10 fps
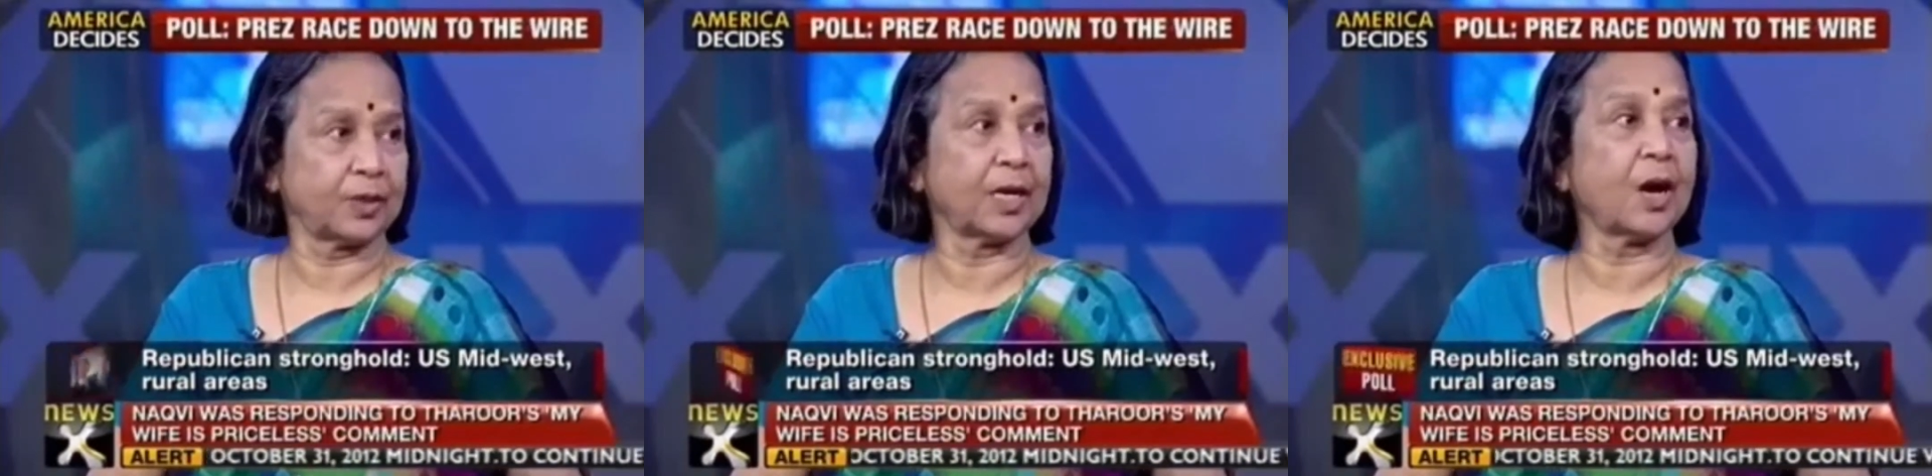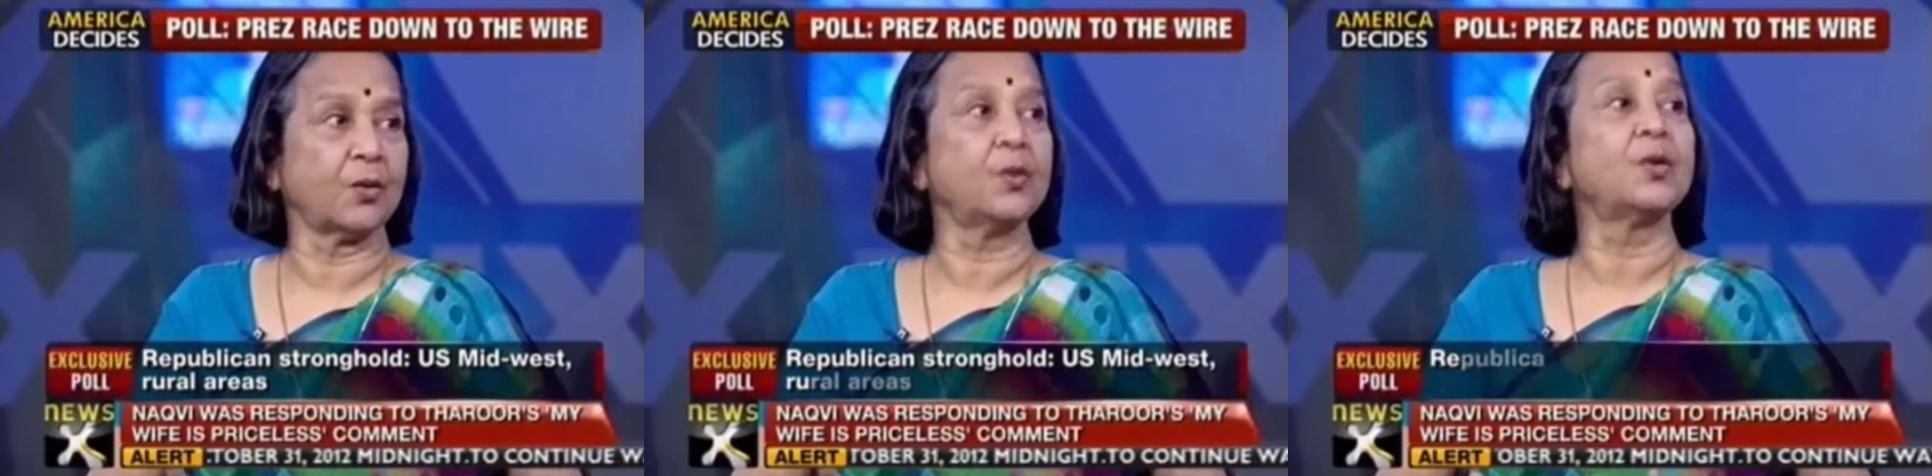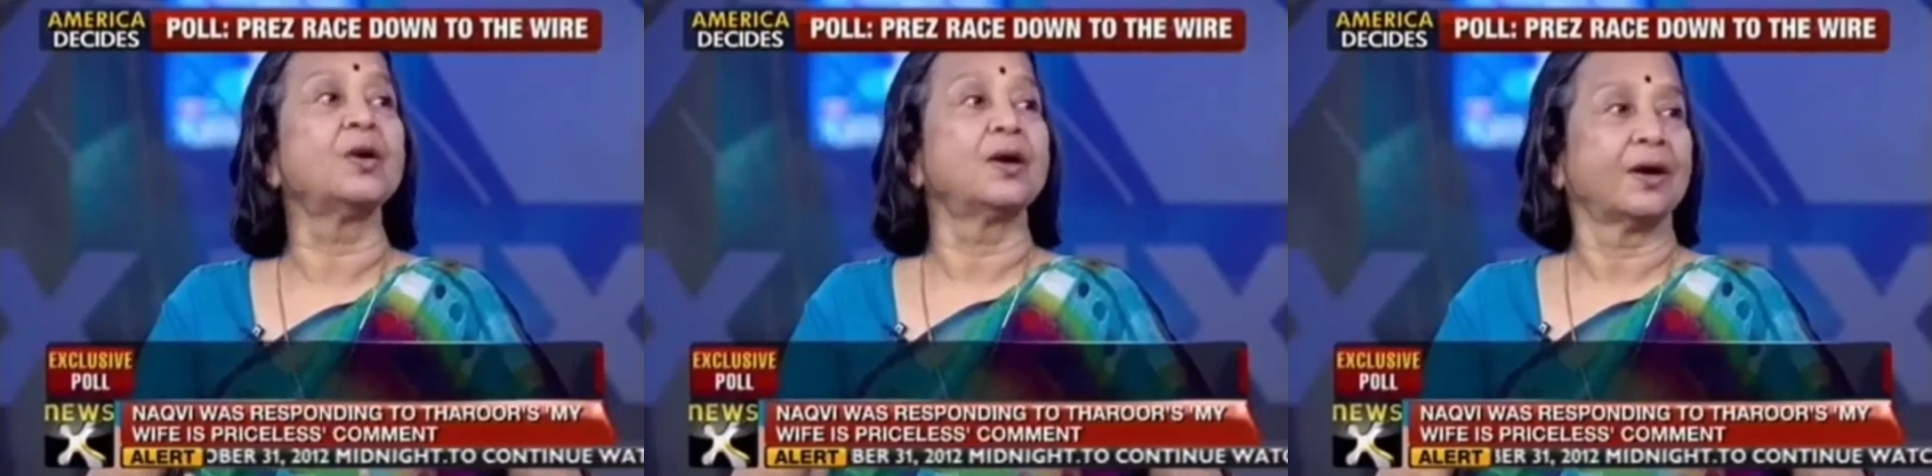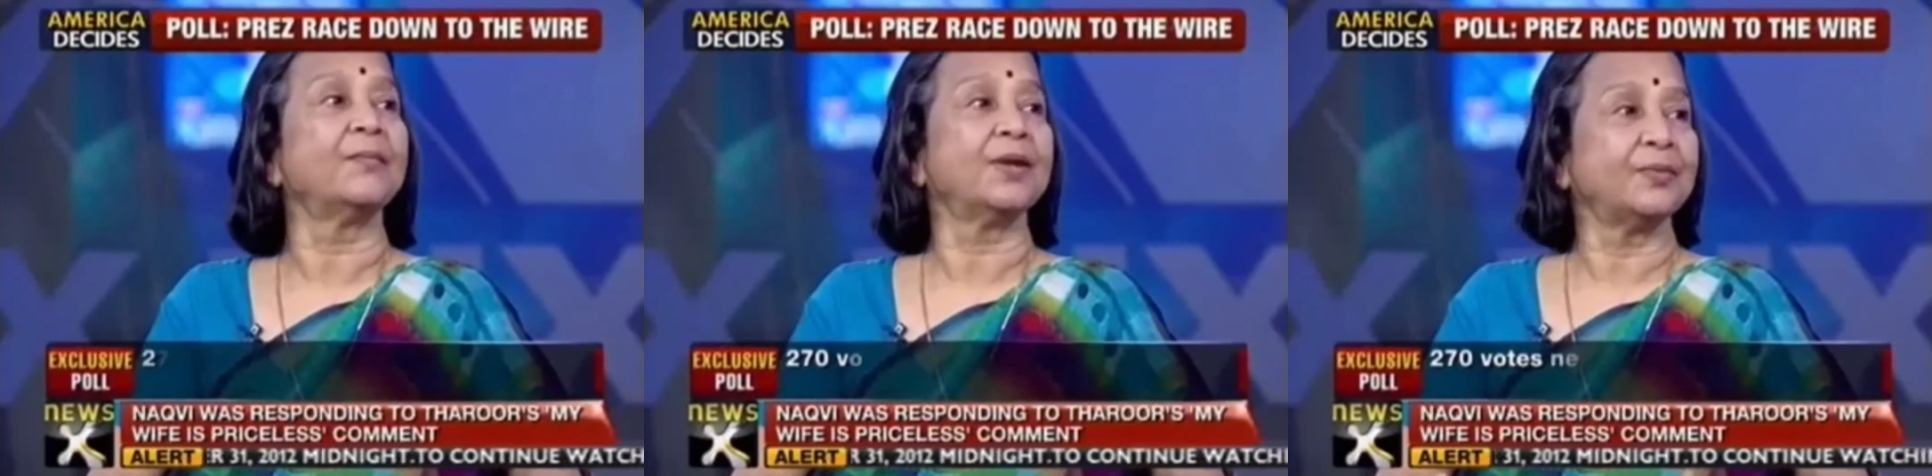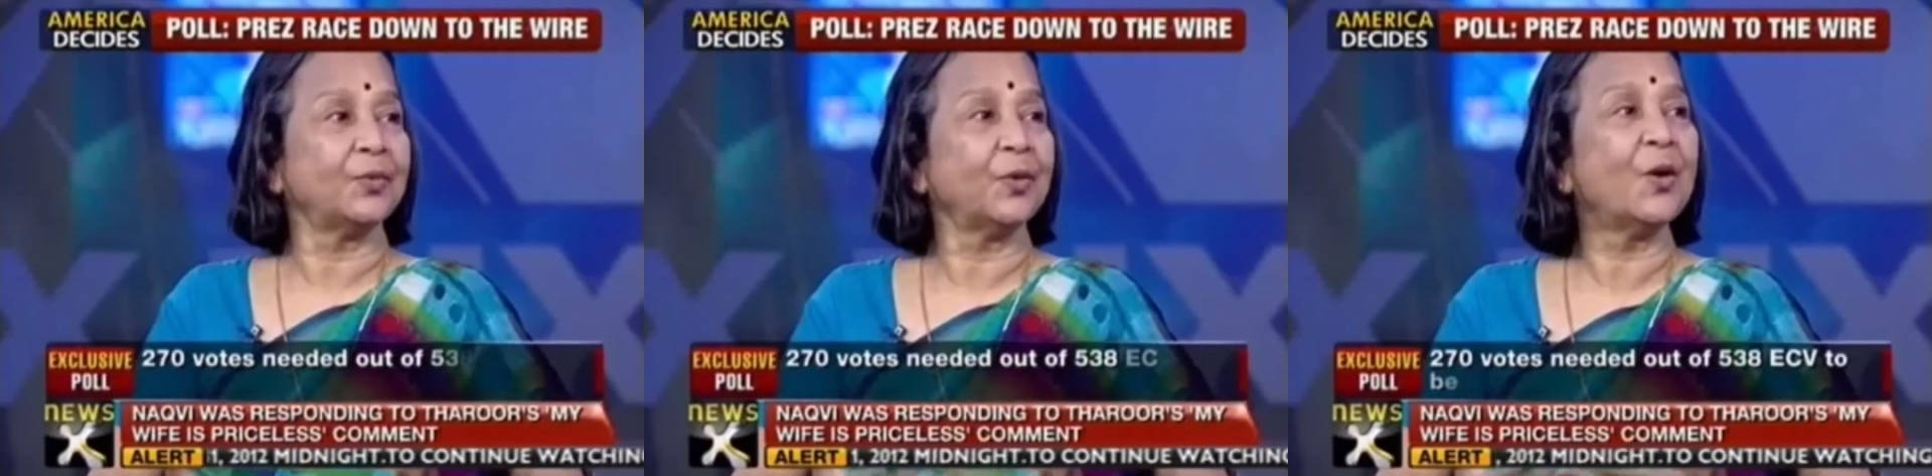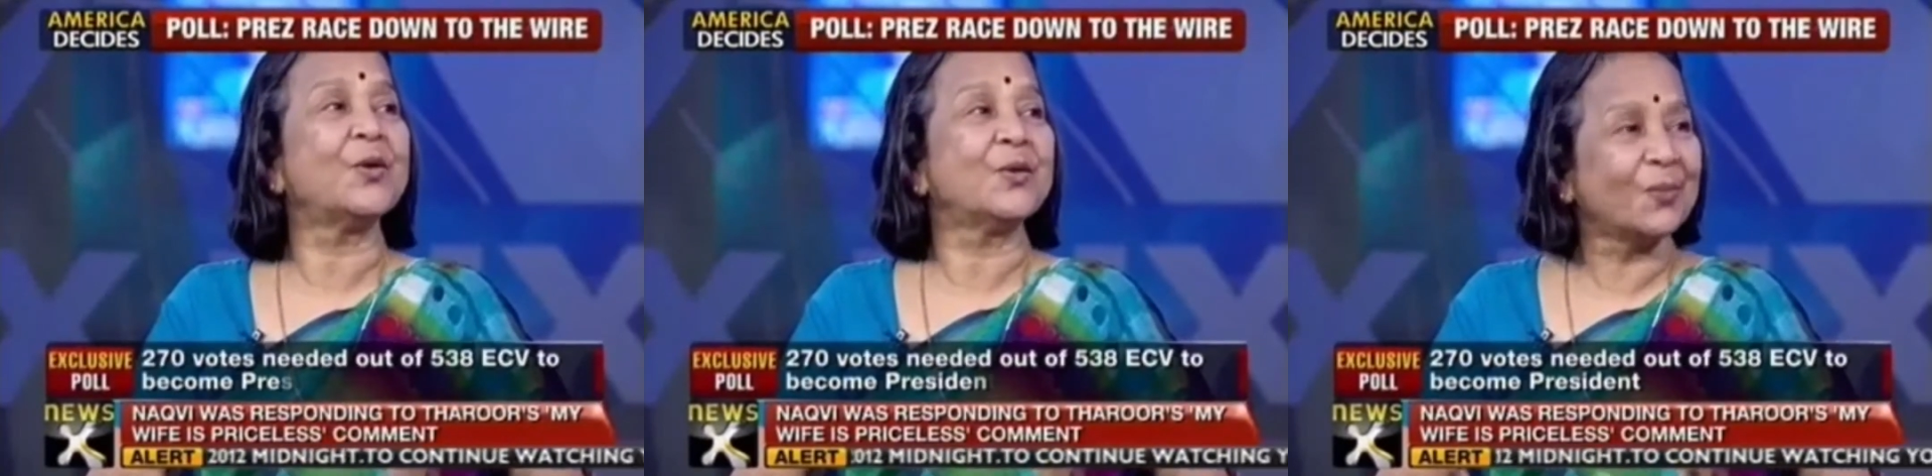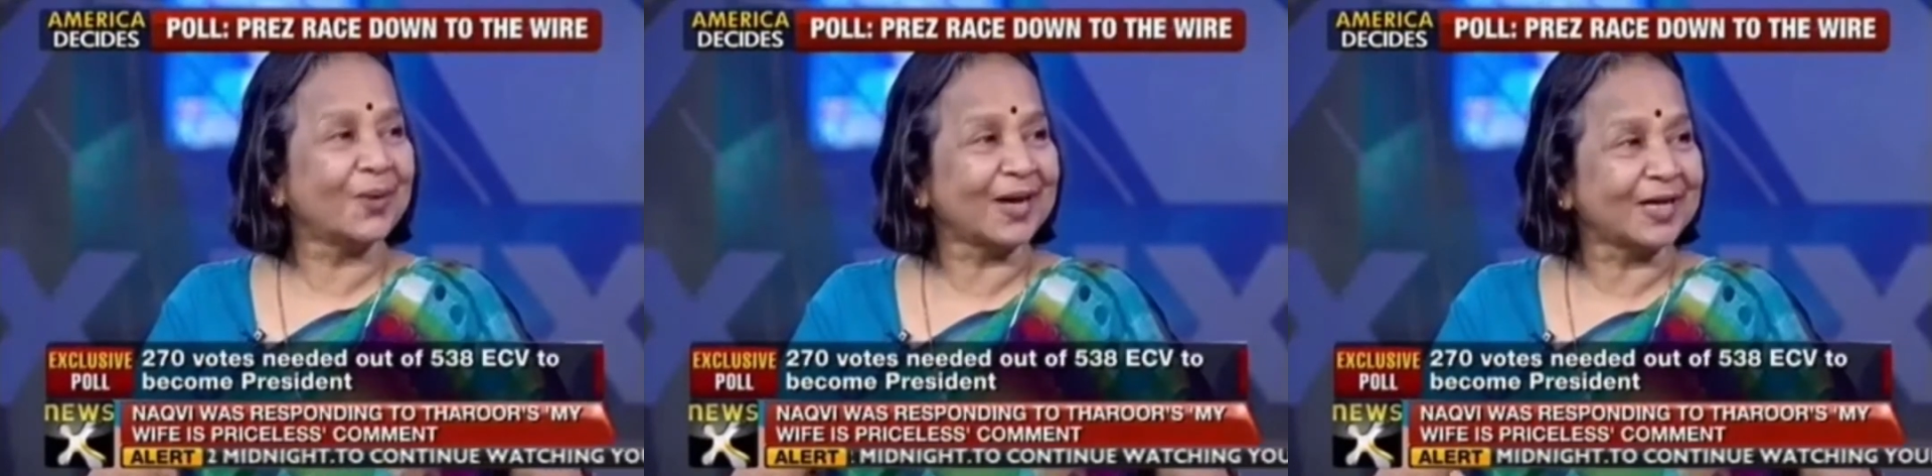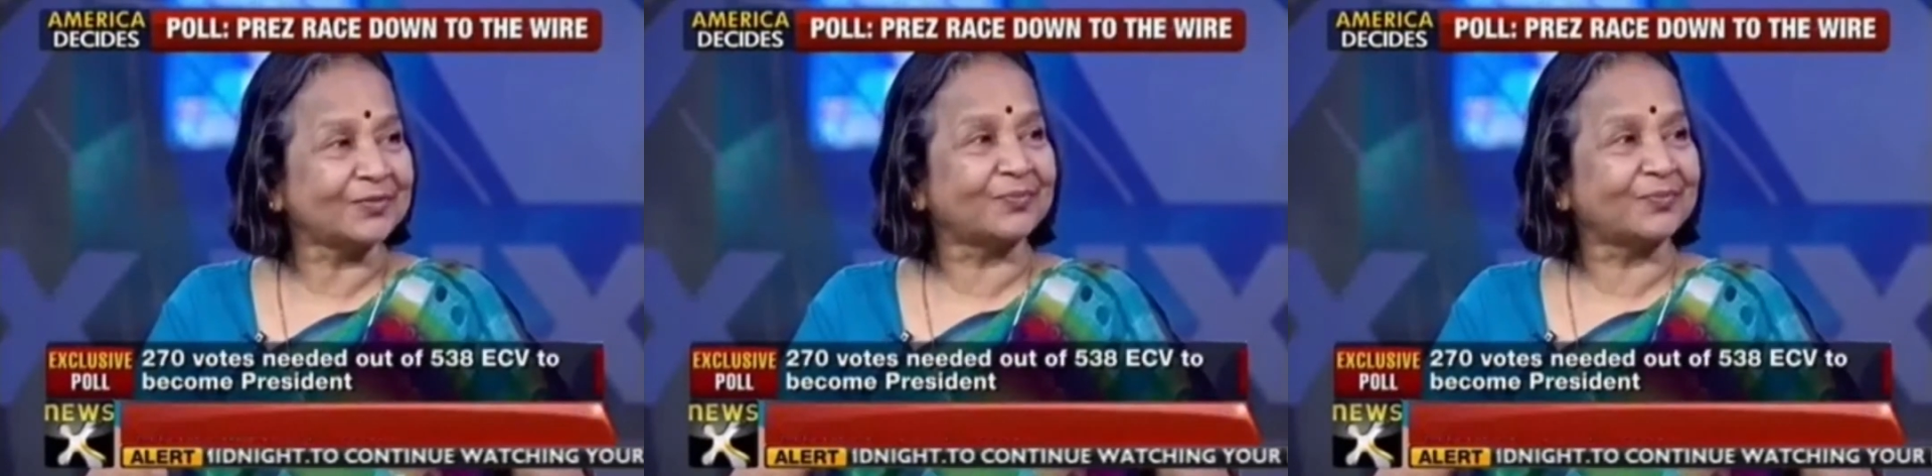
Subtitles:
now. I mean, nobody.